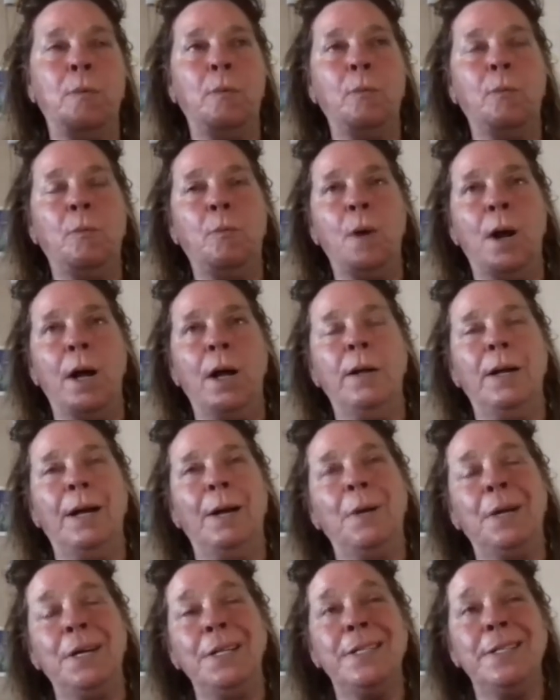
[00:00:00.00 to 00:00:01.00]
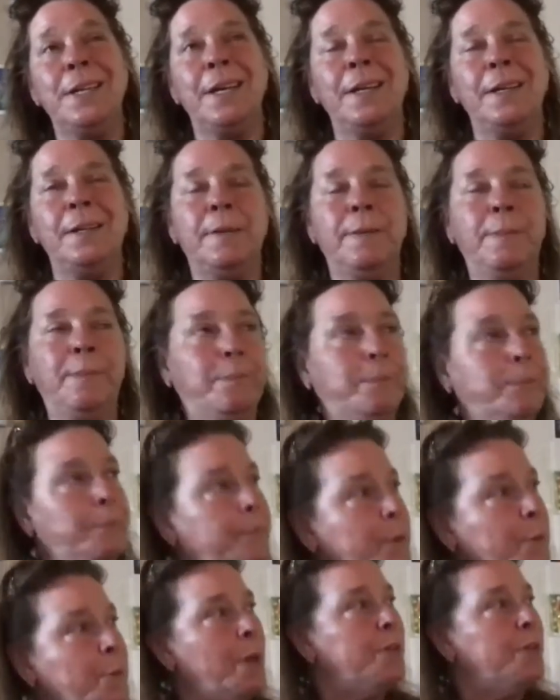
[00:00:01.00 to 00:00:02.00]
well i want to say
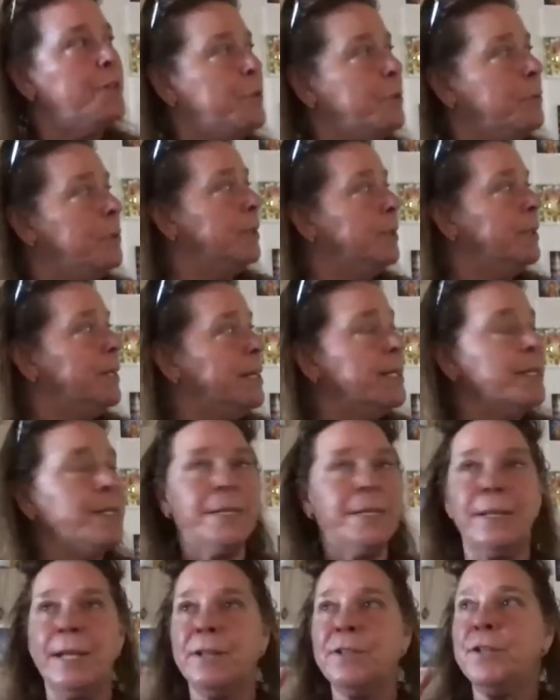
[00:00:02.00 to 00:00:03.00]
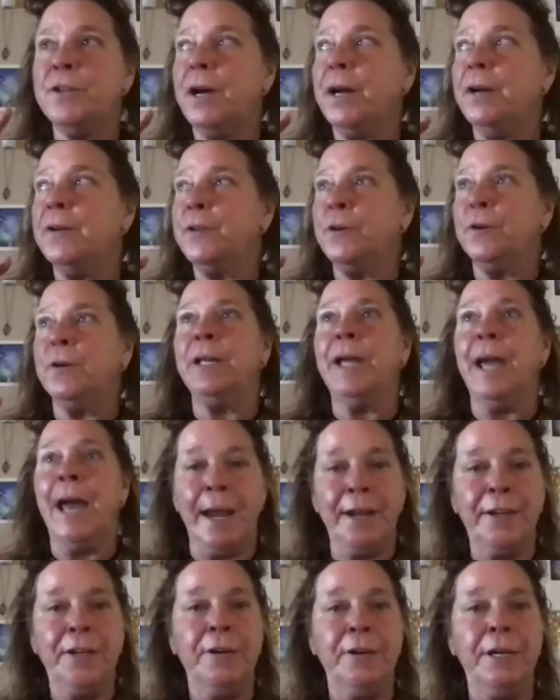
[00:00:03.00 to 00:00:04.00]
well to do and elitist and that's not totally
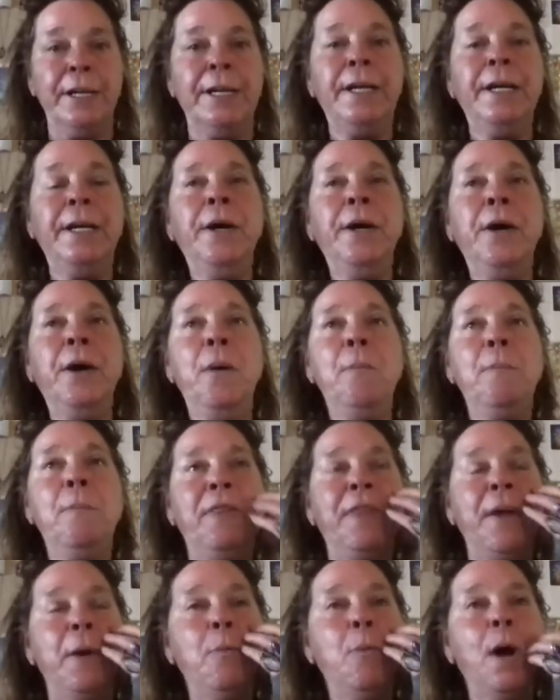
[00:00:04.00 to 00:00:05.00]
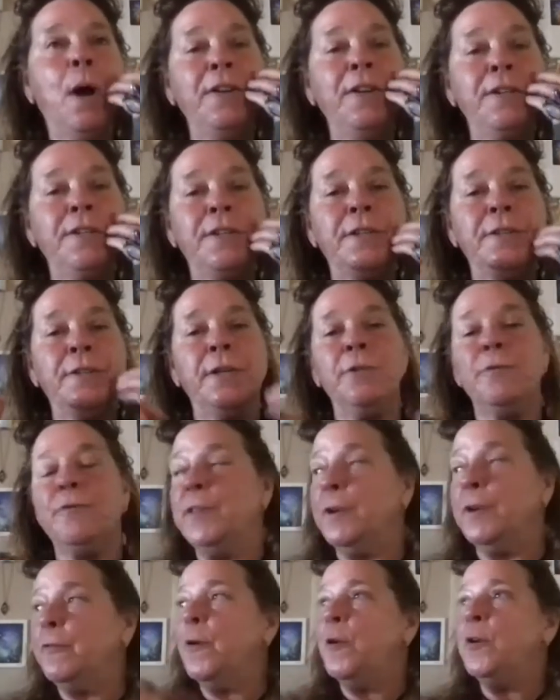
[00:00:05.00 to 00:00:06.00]
accurate but they want they're,
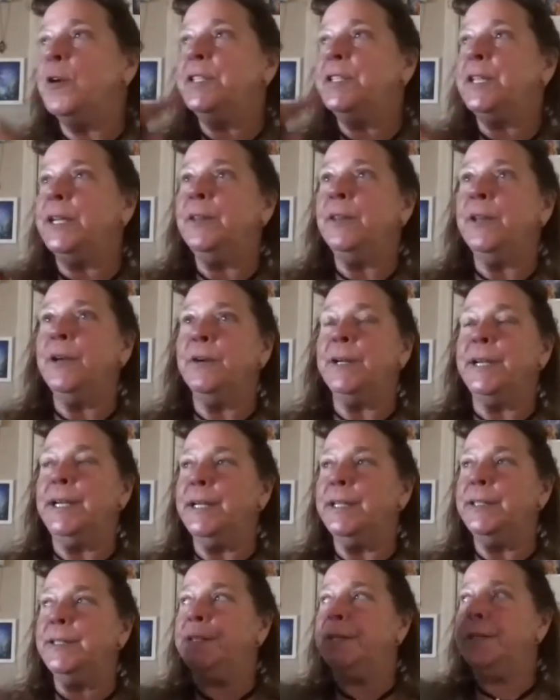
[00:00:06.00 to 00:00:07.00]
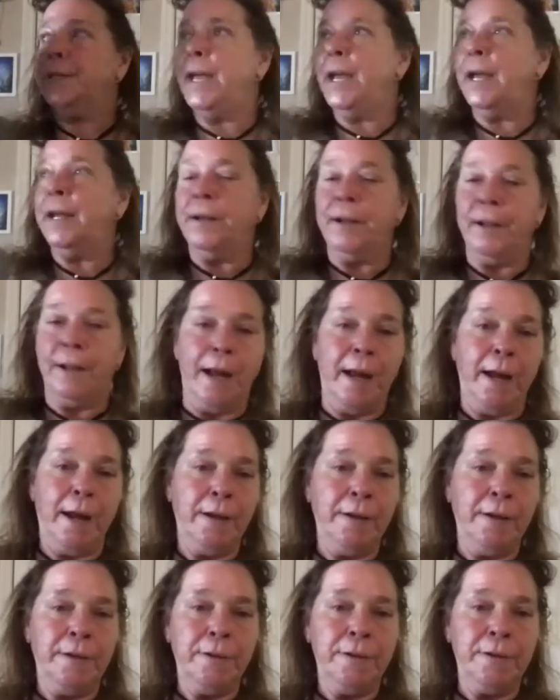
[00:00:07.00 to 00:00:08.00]
they're focusing their kids to get
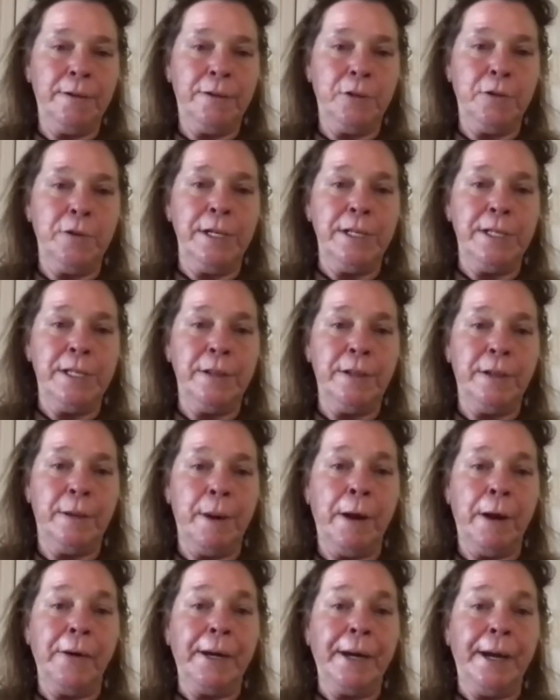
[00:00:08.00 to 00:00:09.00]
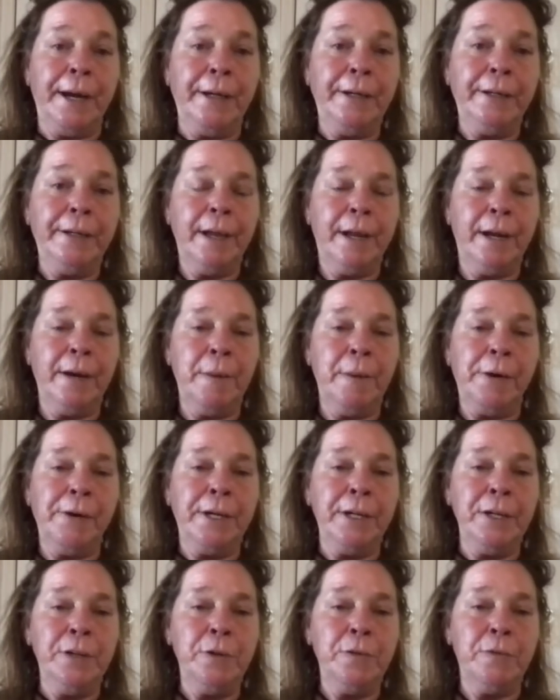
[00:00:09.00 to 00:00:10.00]
uh, degrees in america at
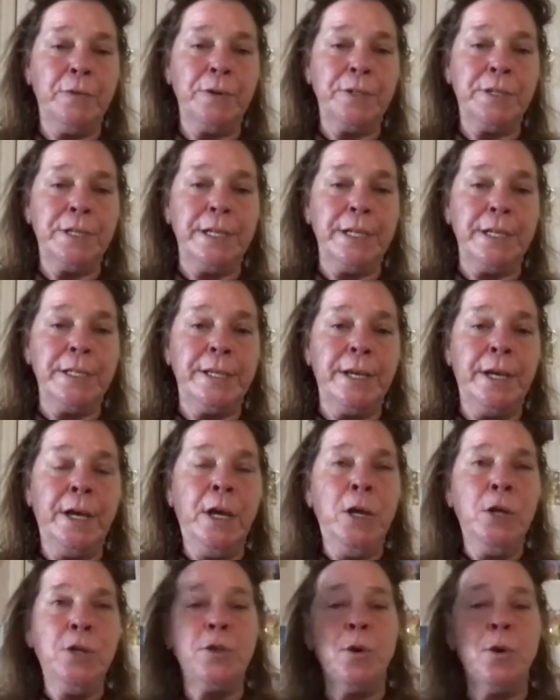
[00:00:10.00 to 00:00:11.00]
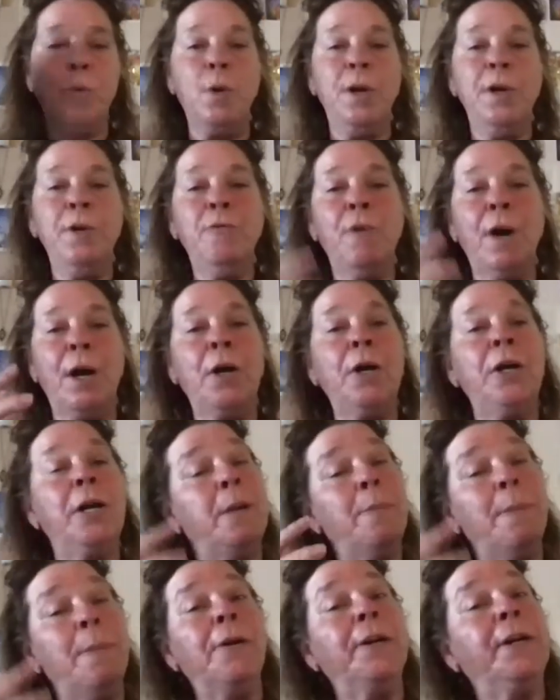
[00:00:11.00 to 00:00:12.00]
american universities so we run on an
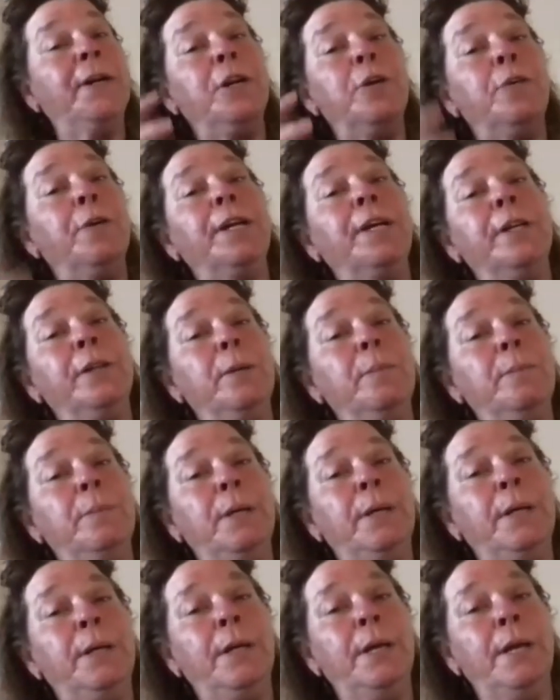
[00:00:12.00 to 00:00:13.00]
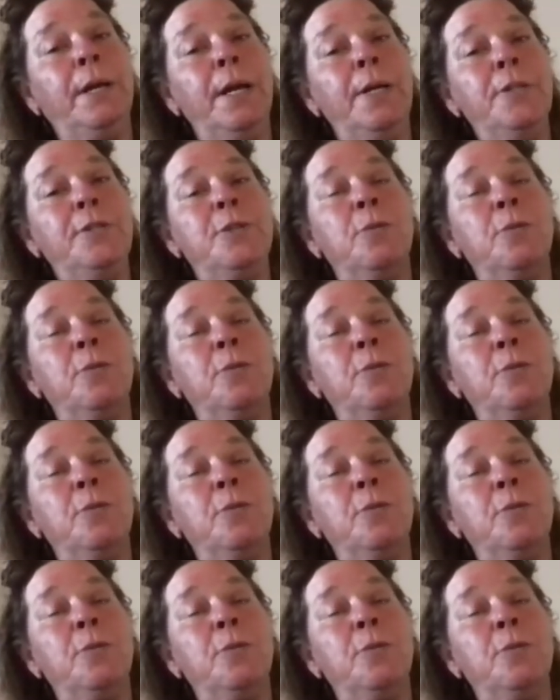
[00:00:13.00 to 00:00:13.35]
american curriculum Got and it.